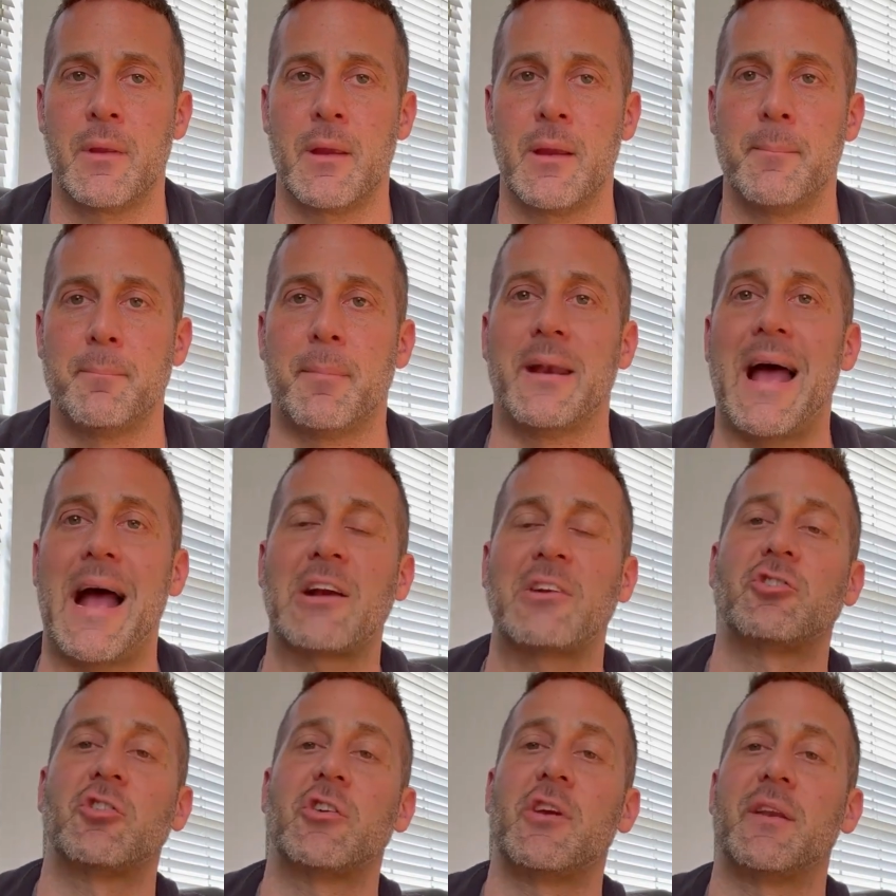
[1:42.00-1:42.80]
but
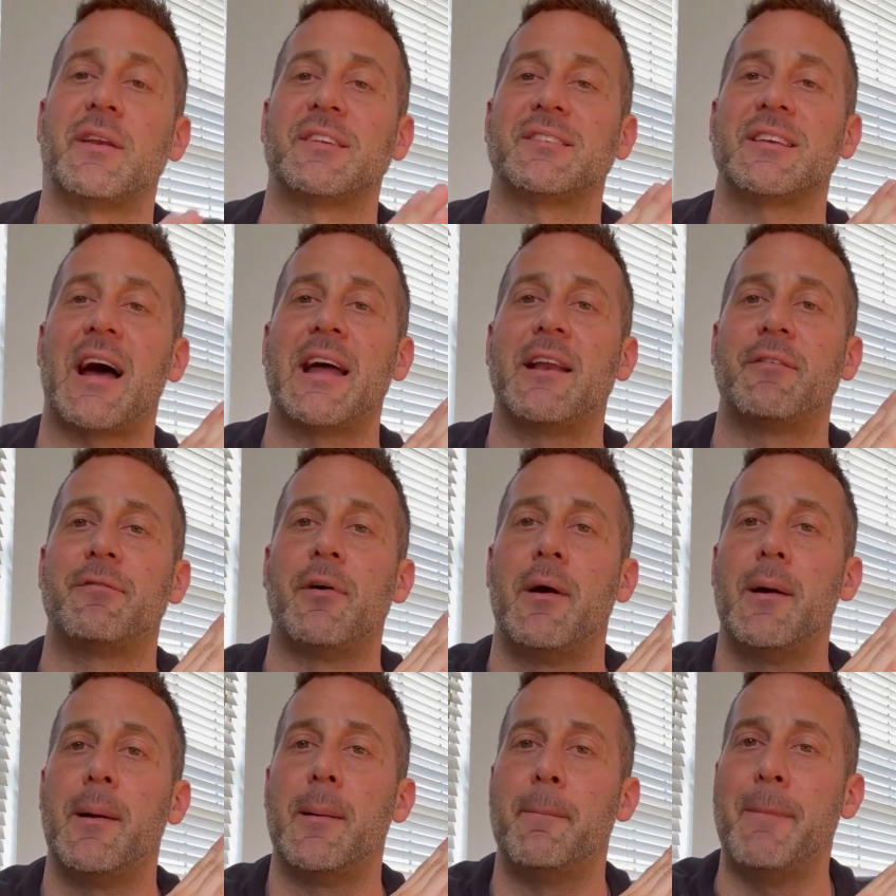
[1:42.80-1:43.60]
actually on the side of
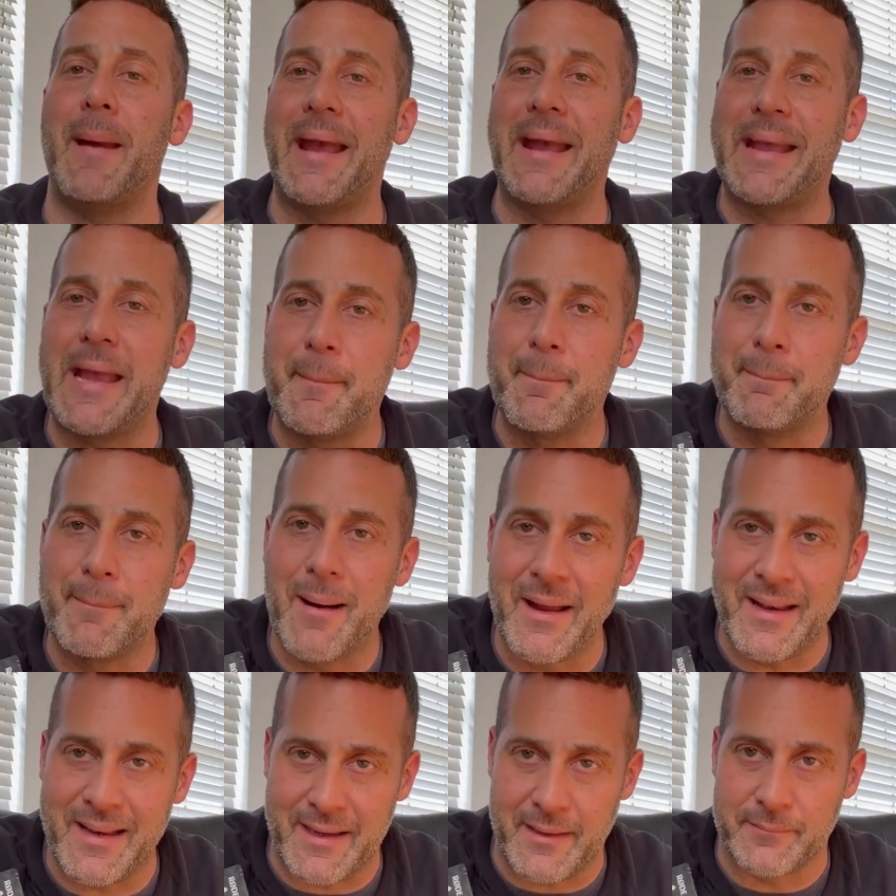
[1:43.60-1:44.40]
making
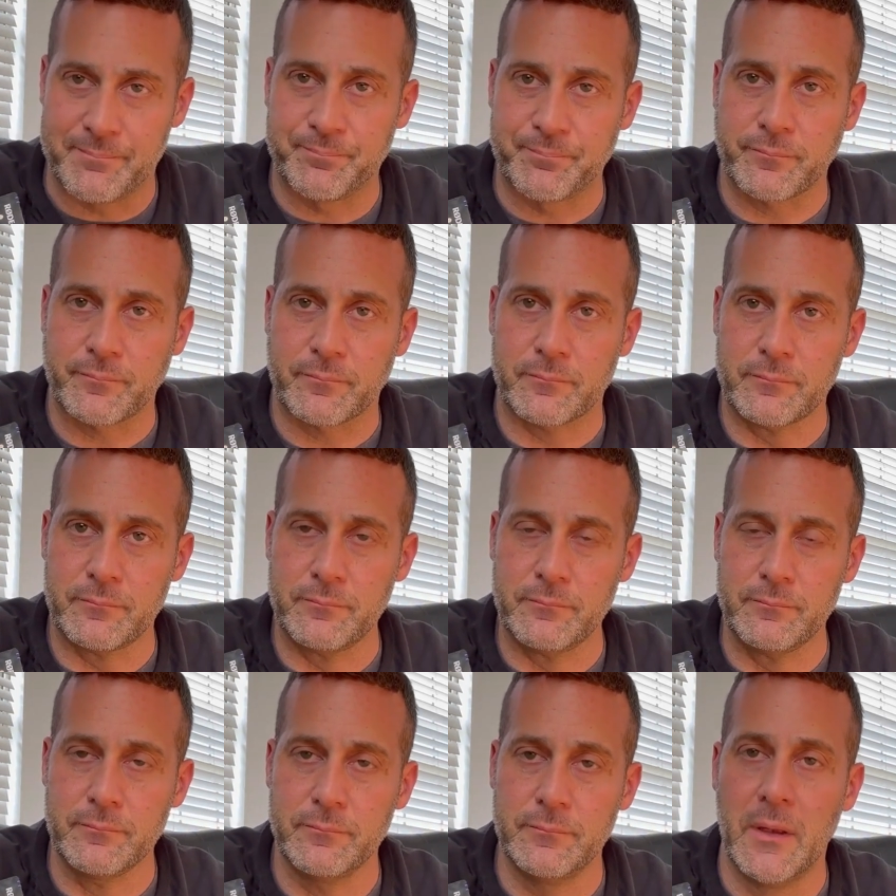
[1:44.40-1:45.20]
money.
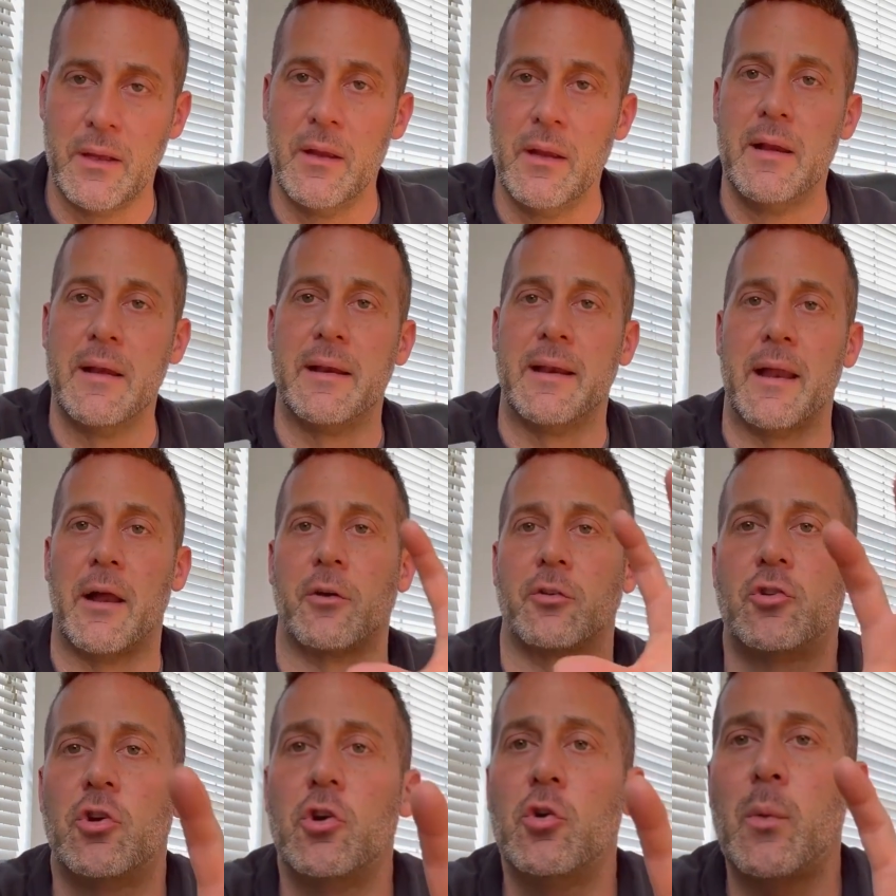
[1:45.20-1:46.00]
Now,
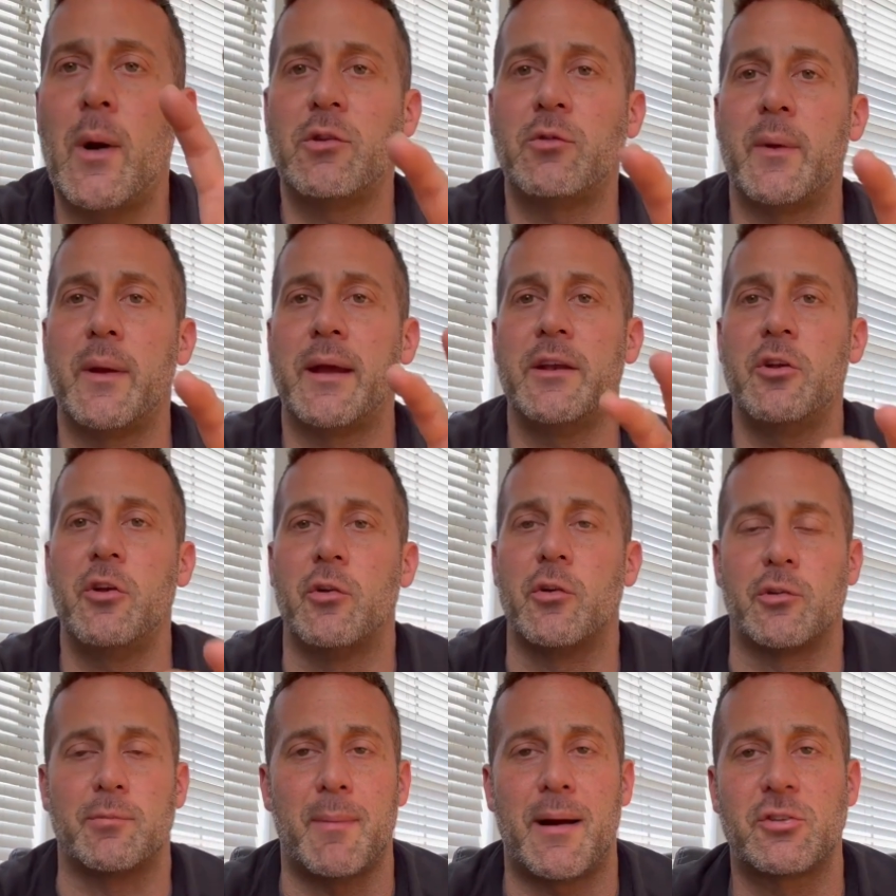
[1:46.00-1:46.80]
there's two ways we can do
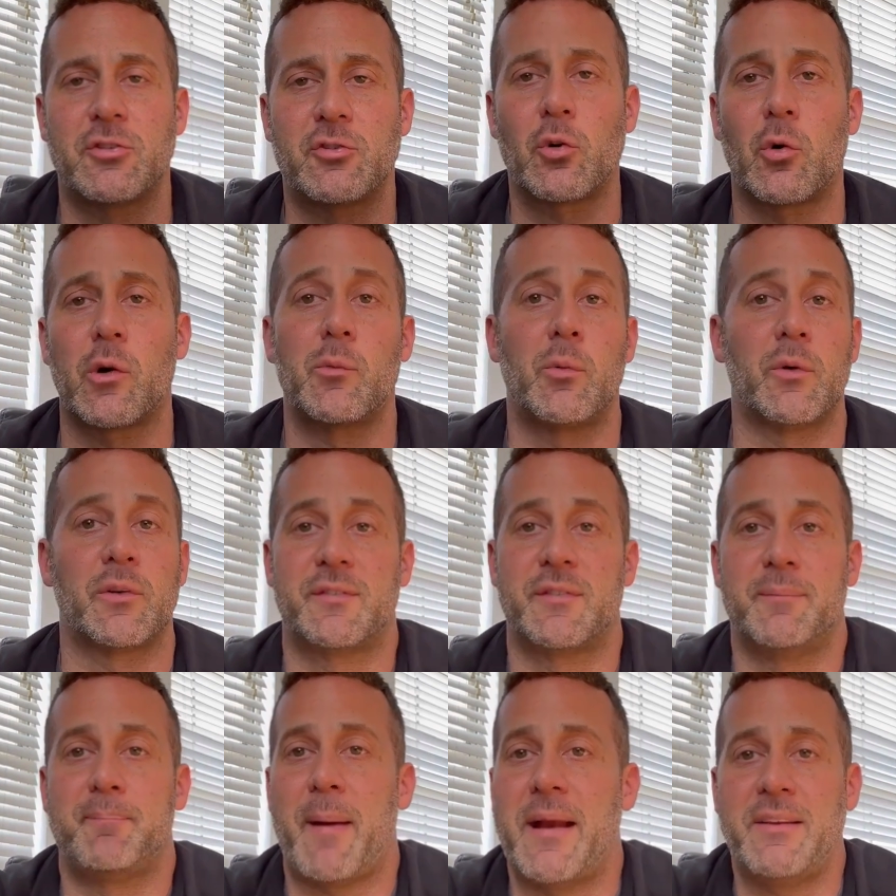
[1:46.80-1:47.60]
this. My story was
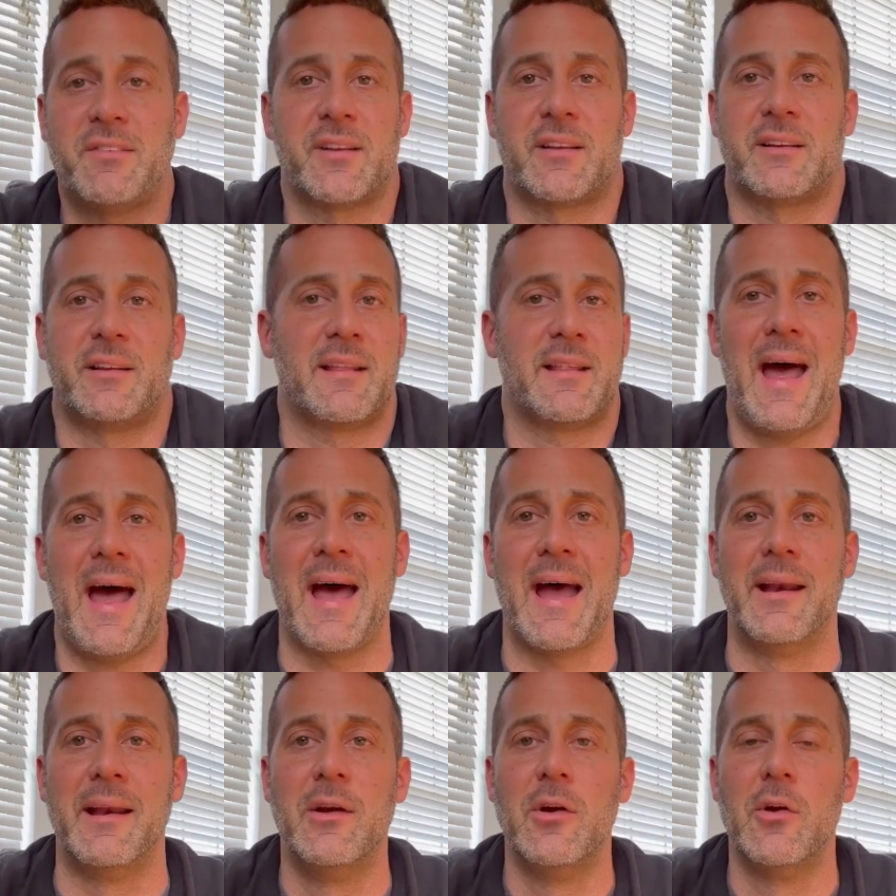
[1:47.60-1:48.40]
basically
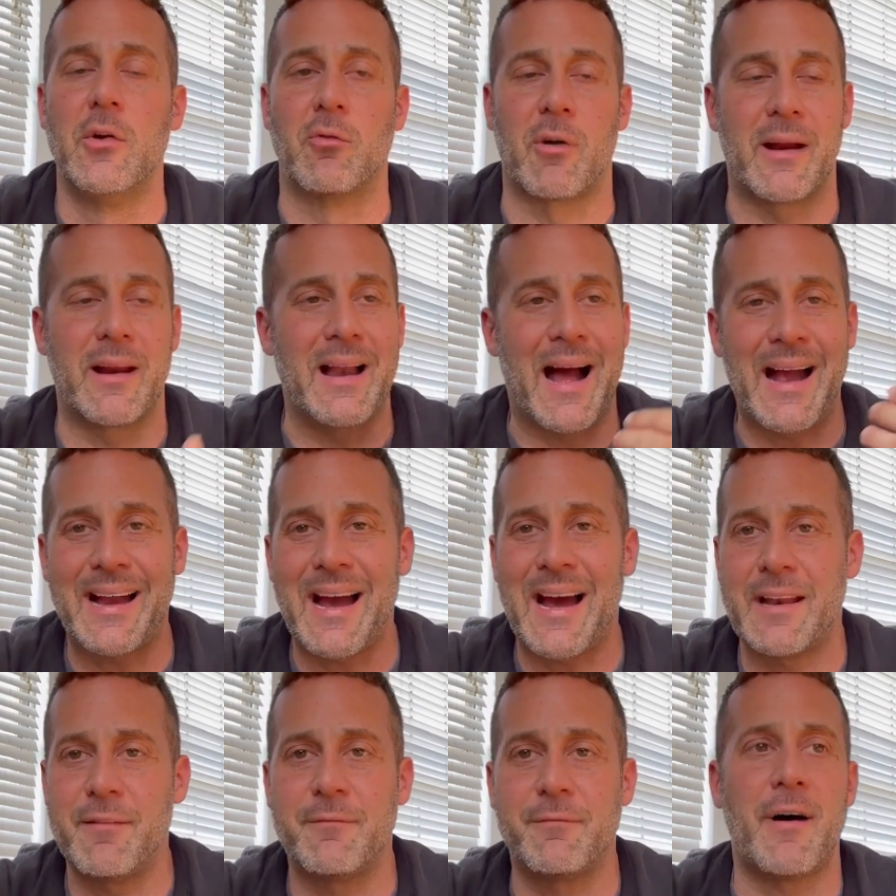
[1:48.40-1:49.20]
that, right? I
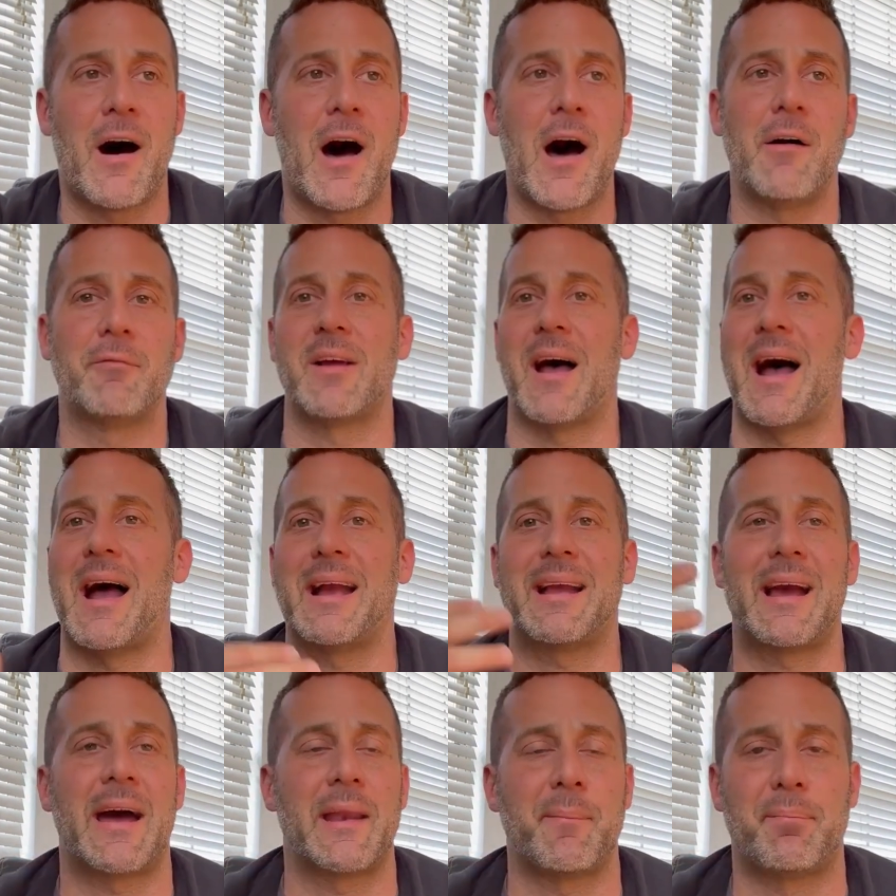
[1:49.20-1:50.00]
got involved. I
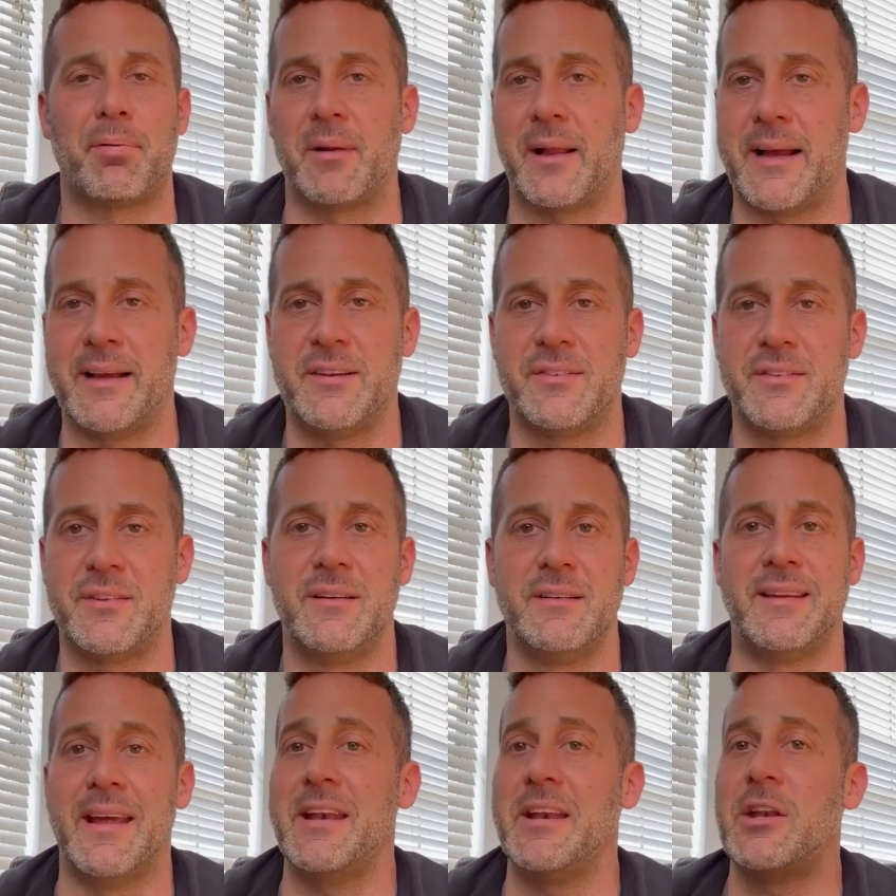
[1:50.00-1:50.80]
got a place,
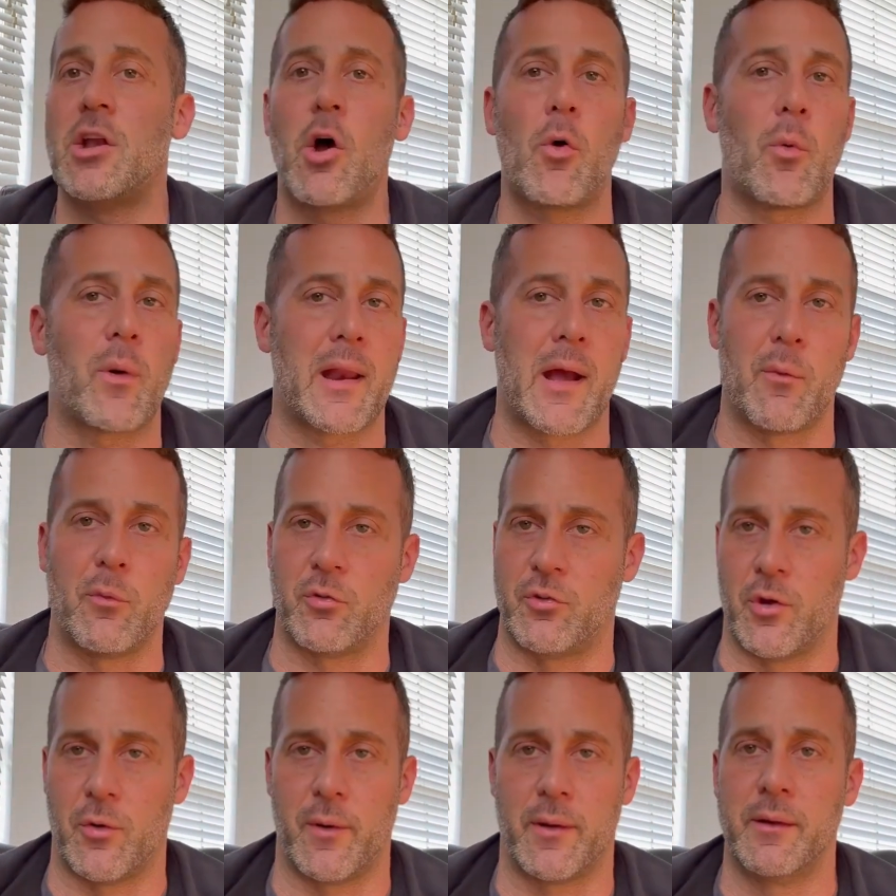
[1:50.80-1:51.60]
didn't know what I was
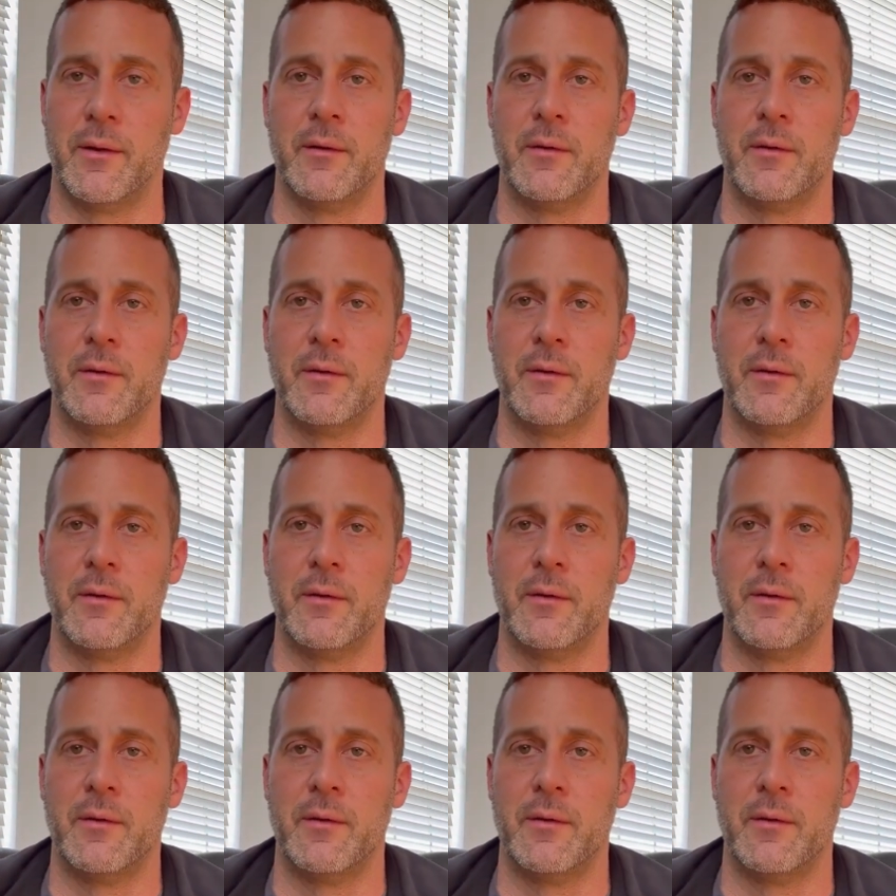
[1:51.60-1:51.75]
doing,